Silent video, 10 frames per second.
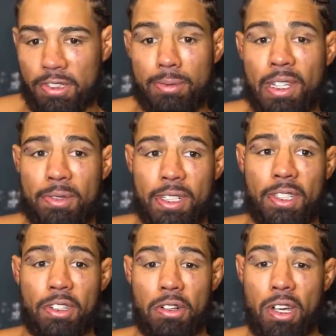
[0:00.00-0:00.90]
Some names I
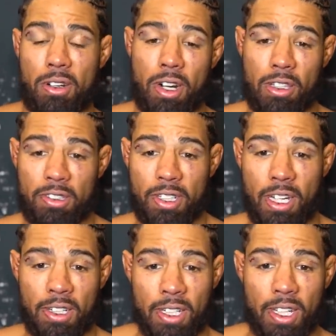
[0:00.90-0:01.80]
did throw out, Carlos
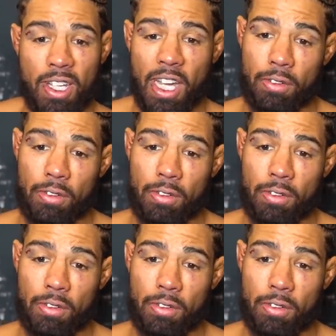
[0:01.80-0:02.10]
Condit.